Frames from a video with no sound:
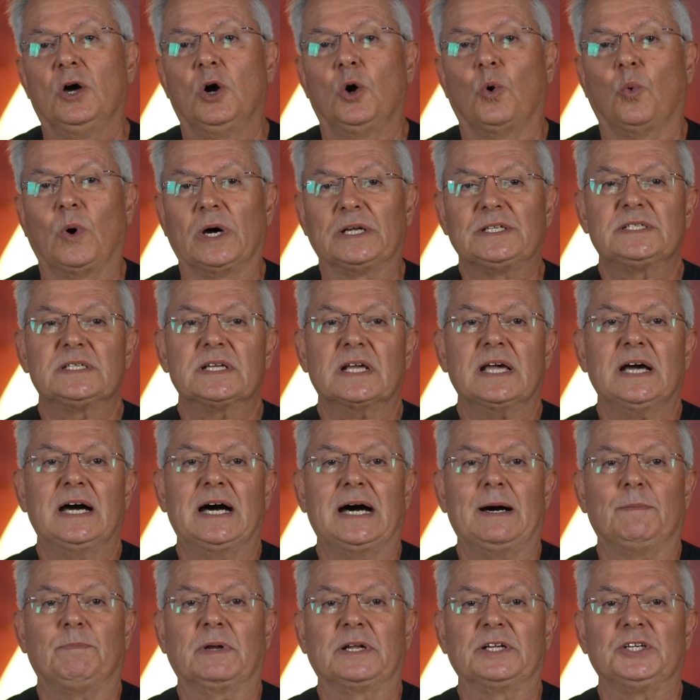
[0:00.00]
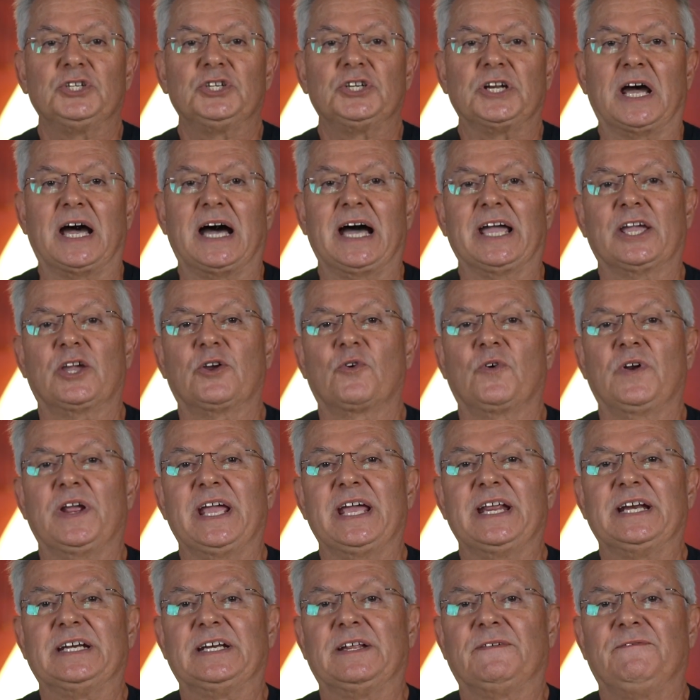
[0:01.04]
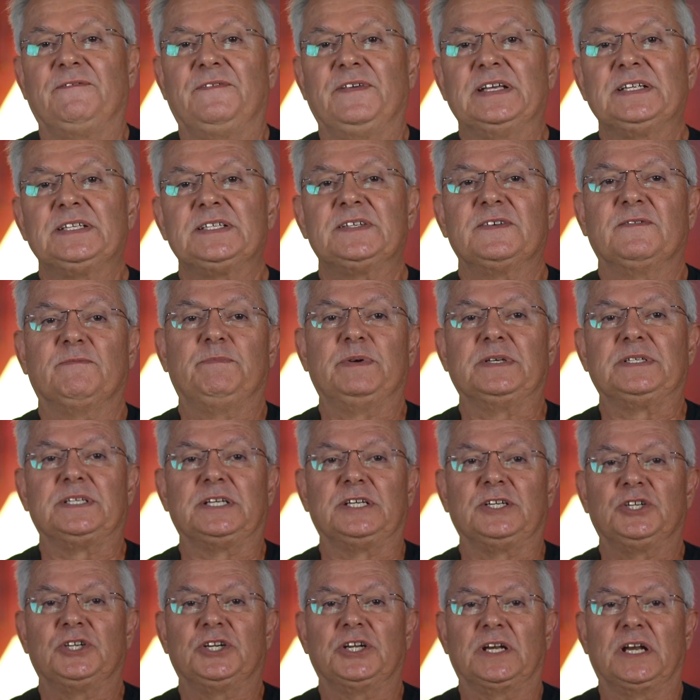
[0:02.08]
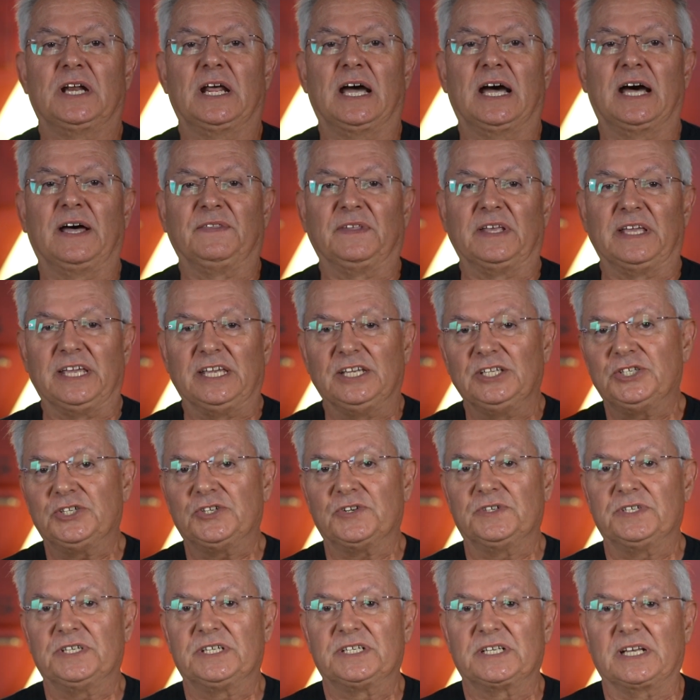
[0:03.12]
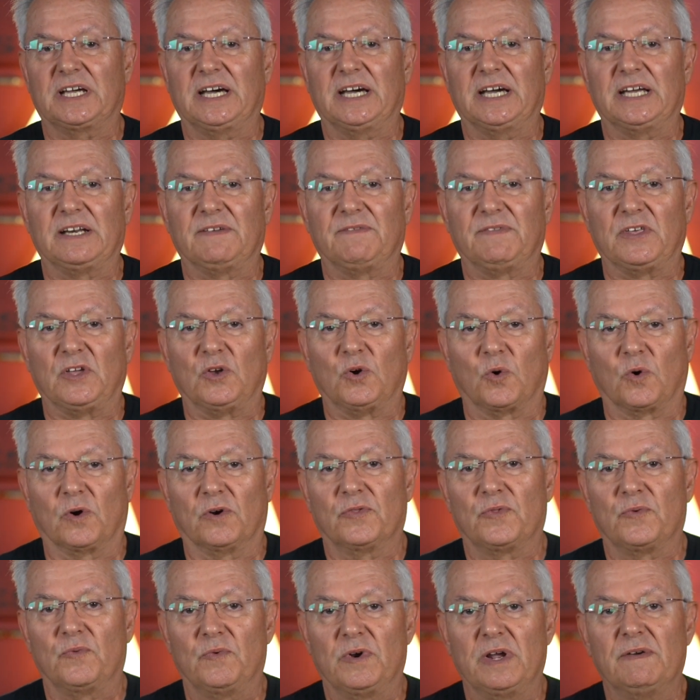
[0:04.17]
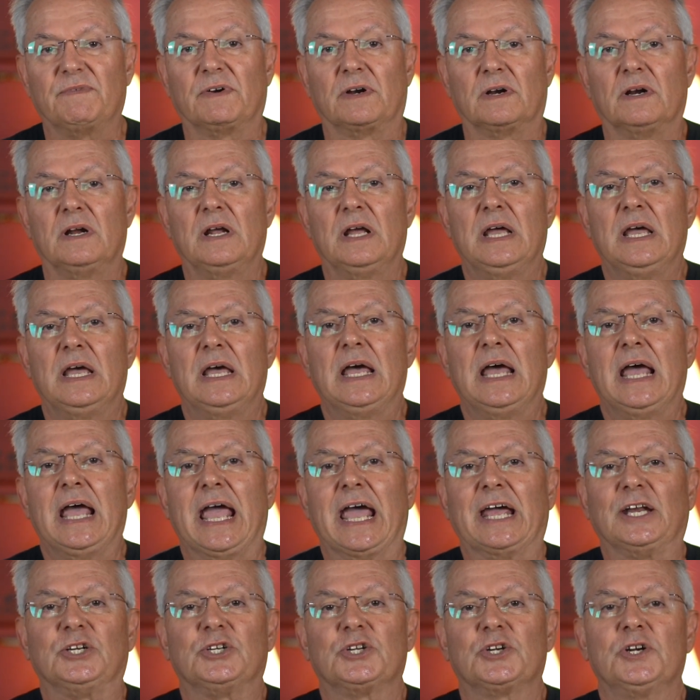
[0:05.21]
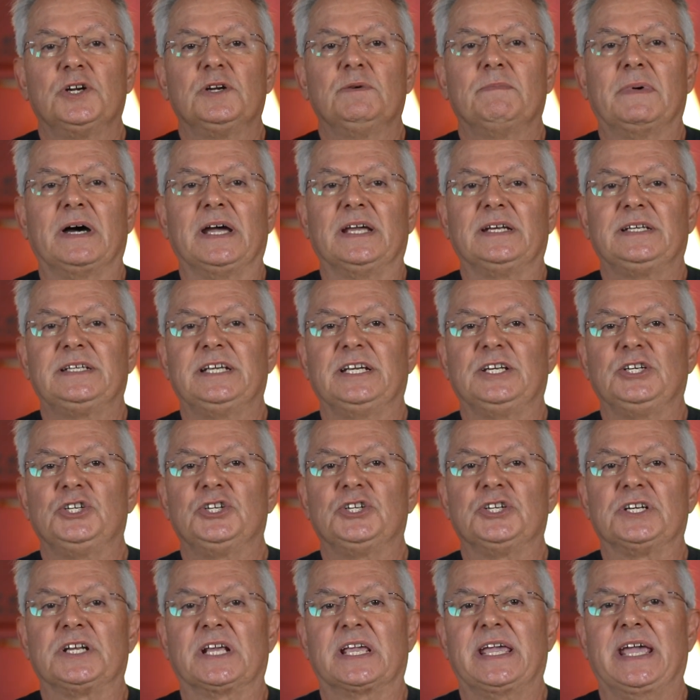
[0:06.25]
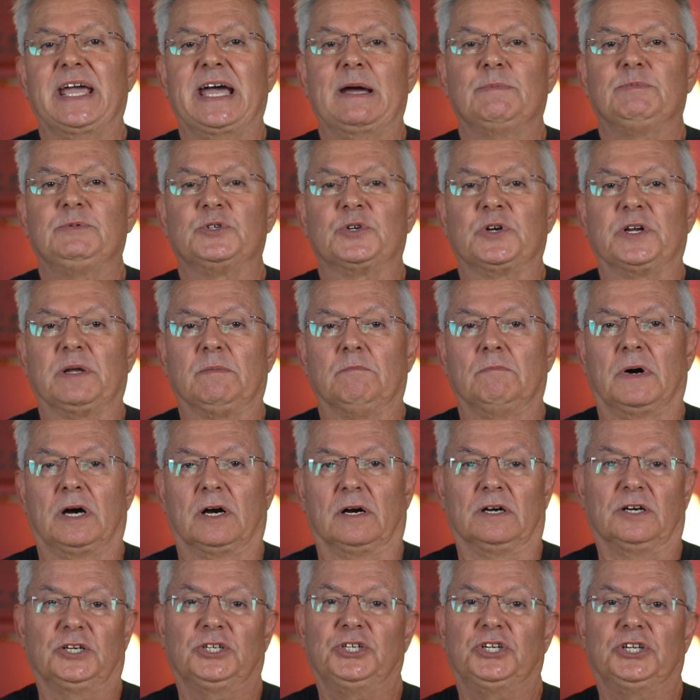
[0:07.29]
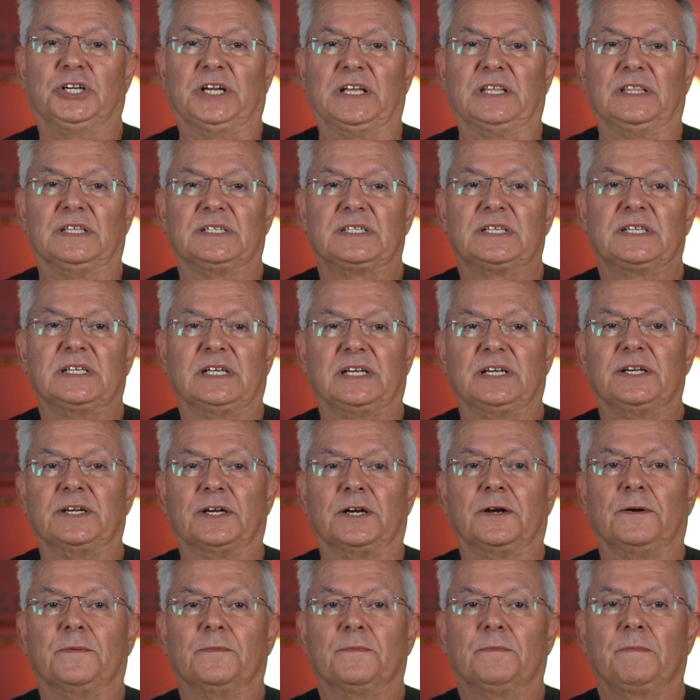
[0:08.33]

Once accomplished, I create a defensive position on the eastern side of the Ourthe River and turn my attention to capturing Marche in the center.